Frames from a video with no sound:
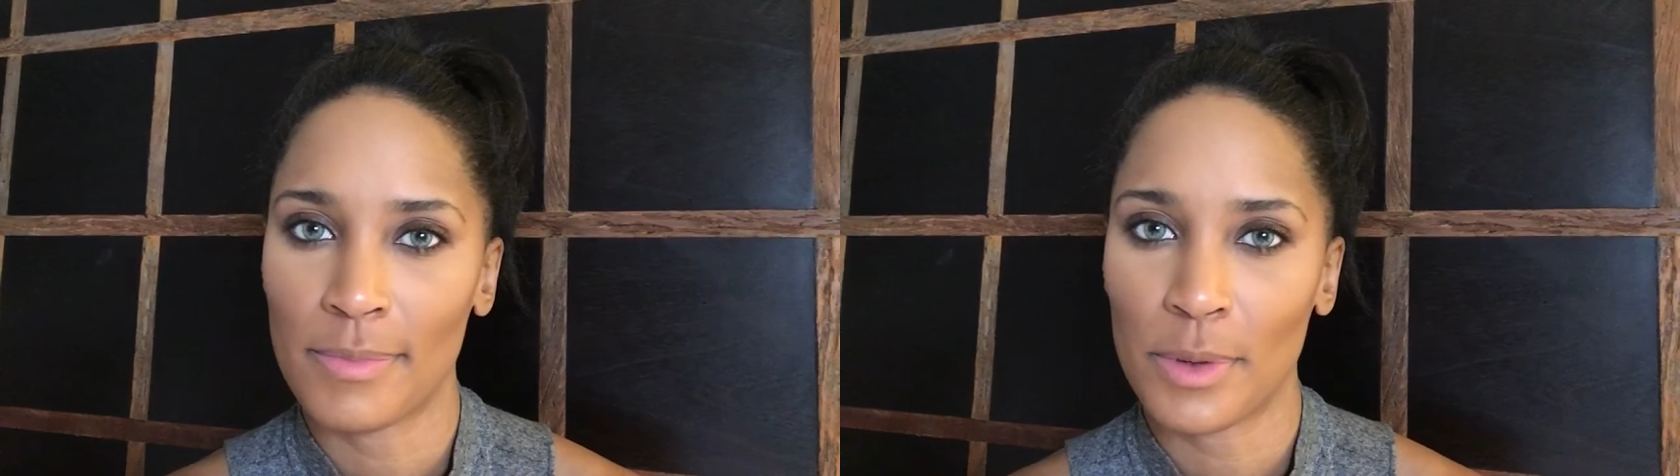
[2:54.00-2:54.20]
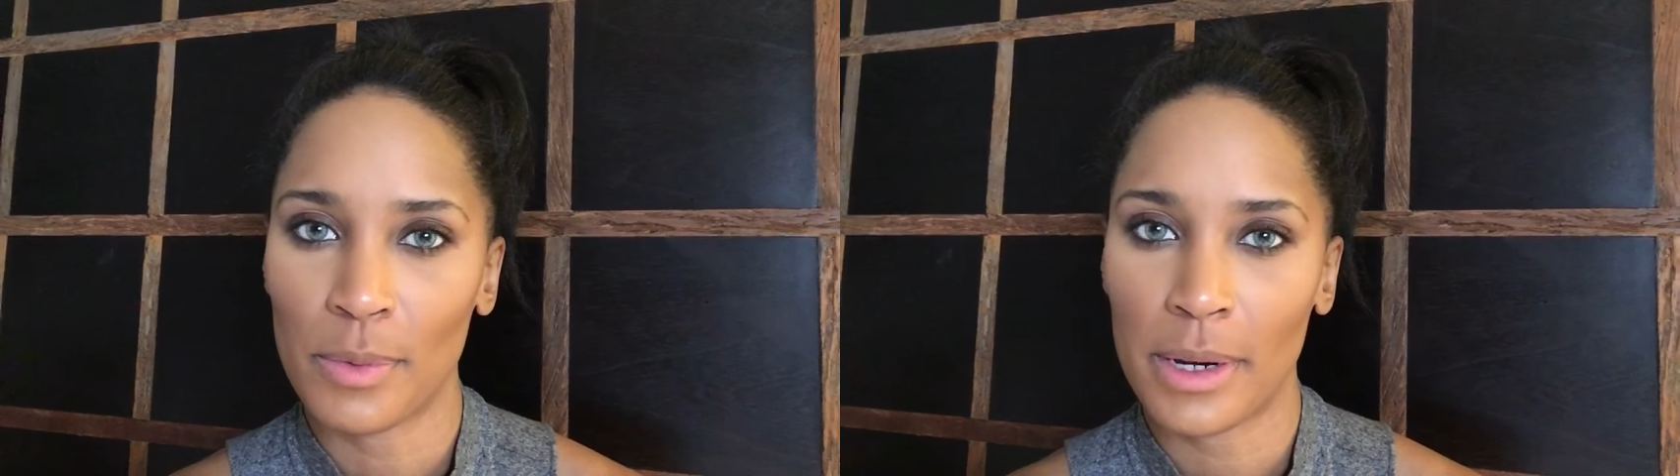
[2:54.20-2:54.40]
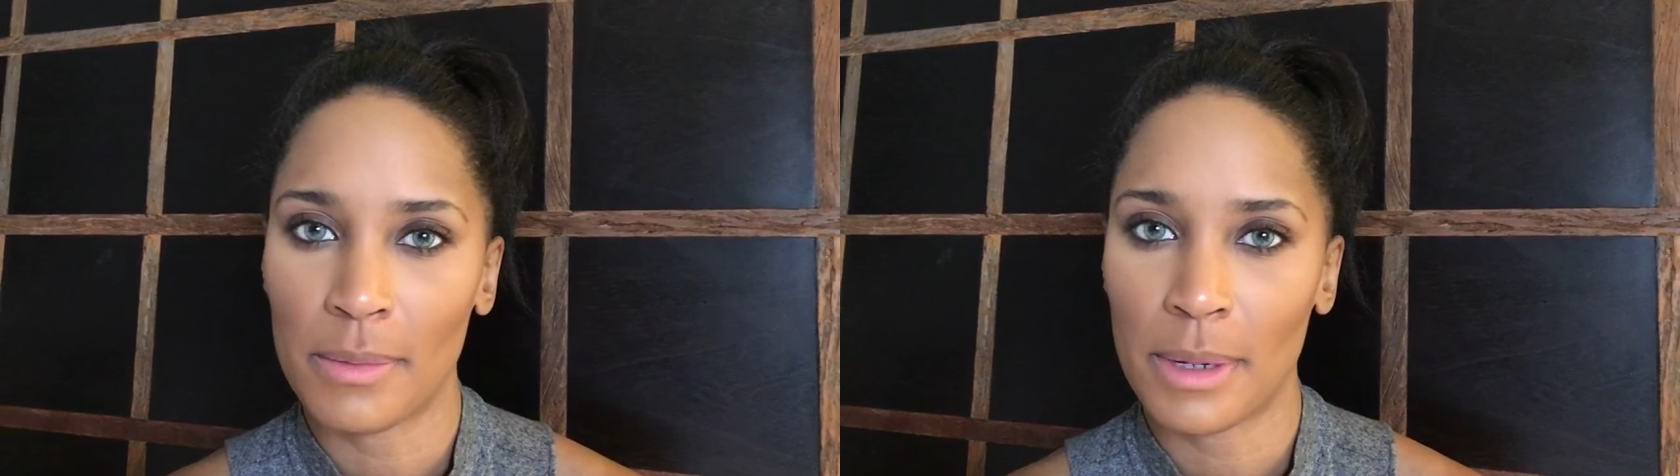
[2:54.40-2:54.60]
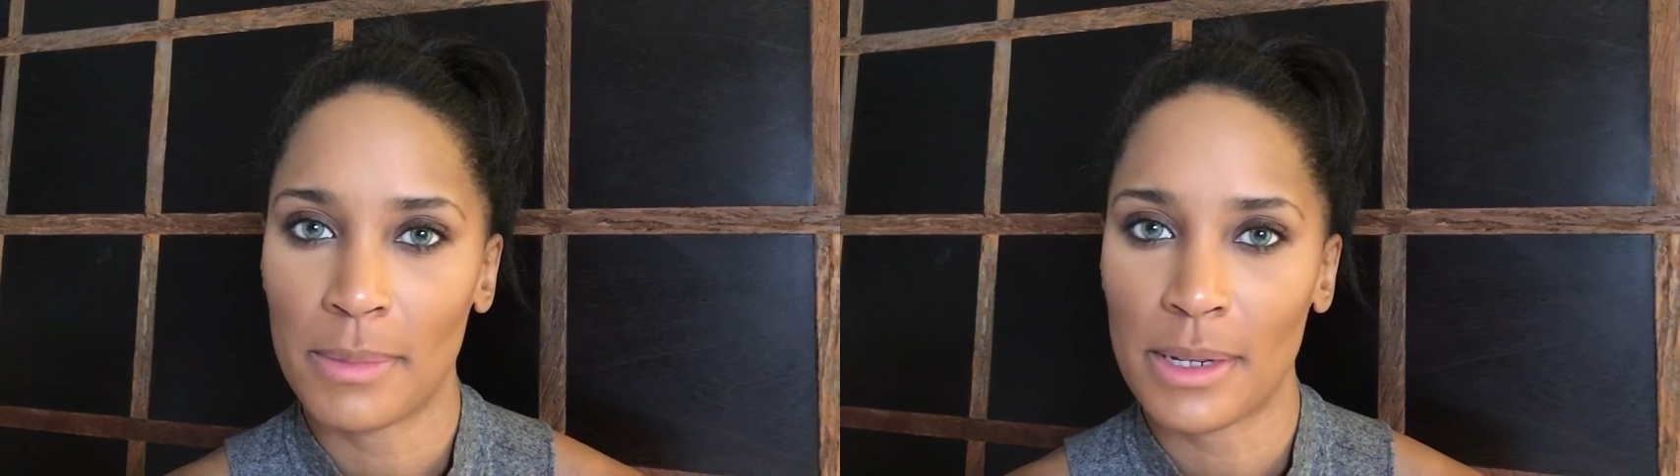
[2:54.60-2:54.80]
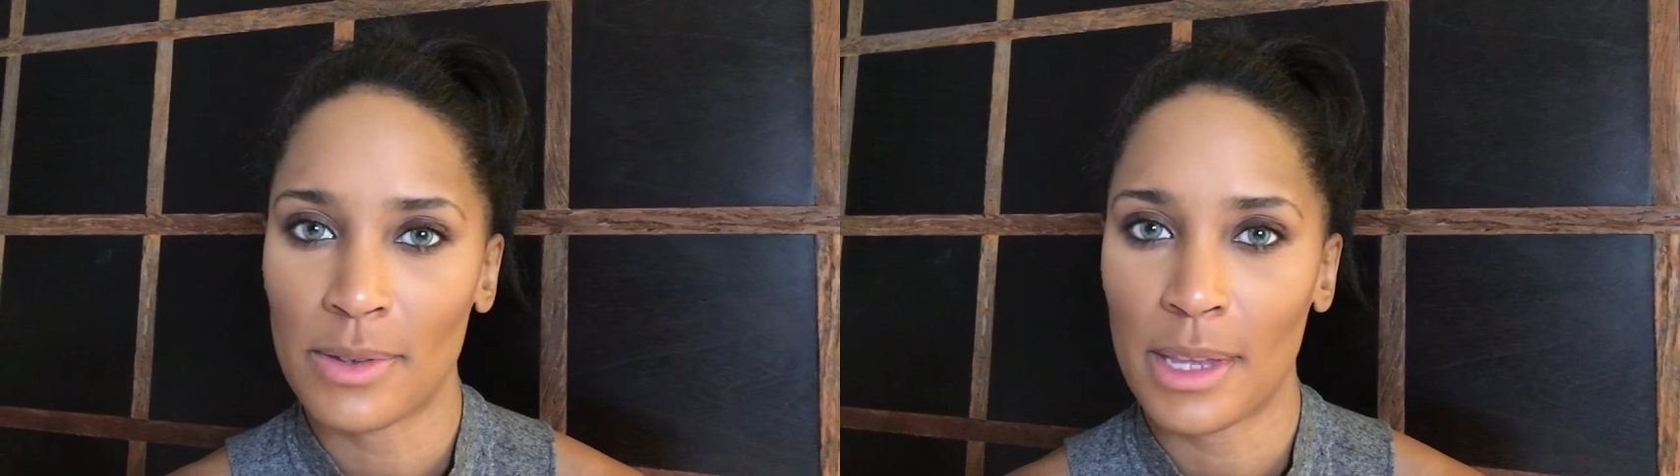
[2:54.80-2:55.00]
do random
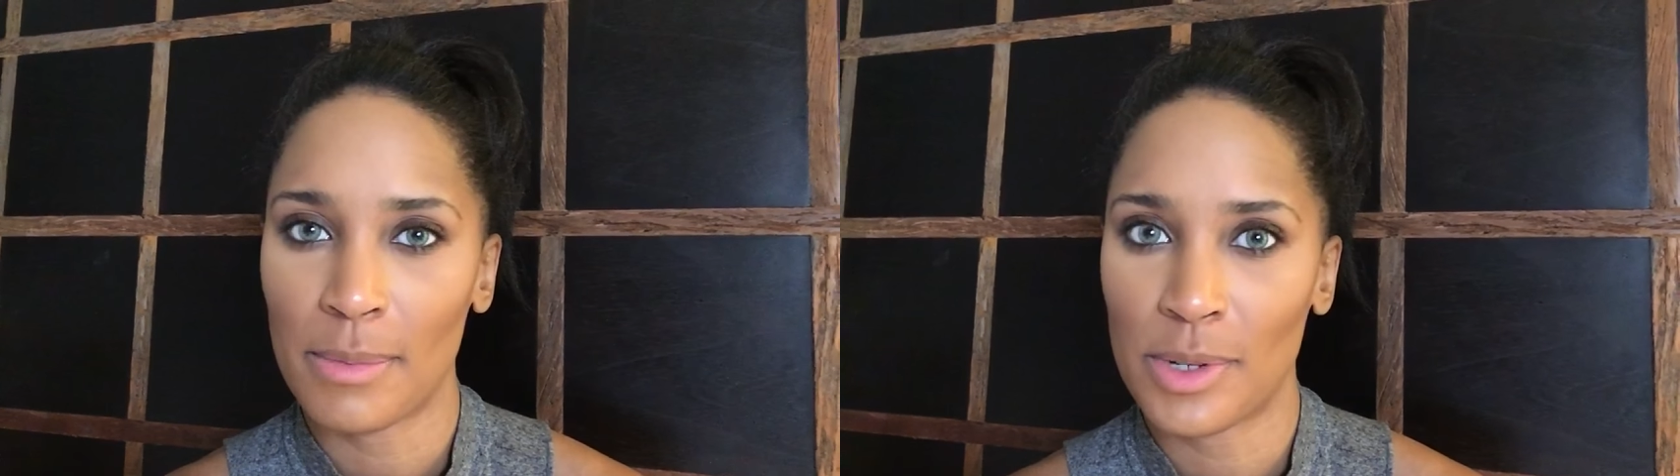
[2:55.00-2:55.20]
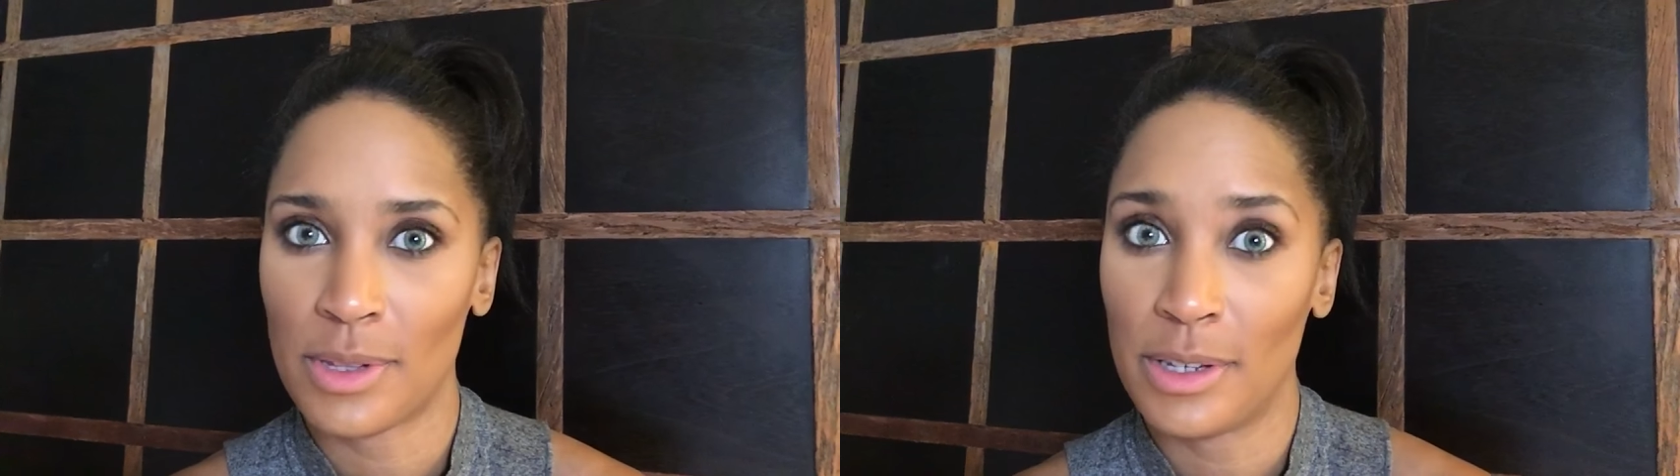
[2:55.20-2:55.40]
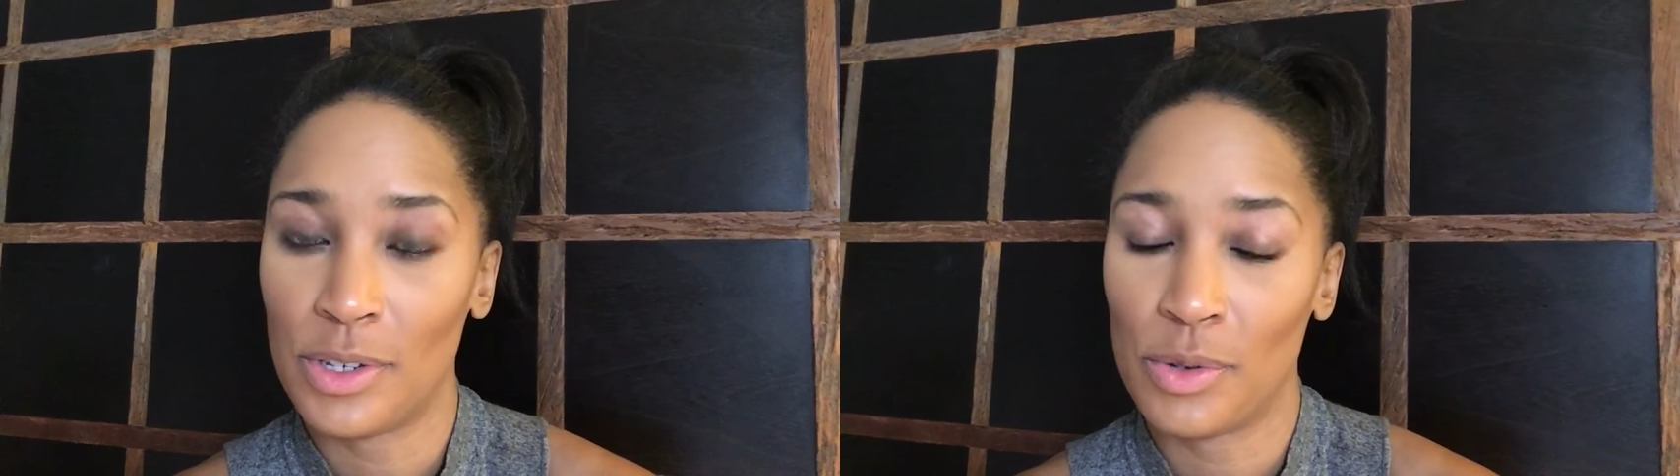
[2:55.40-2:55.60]
updates on that, but at least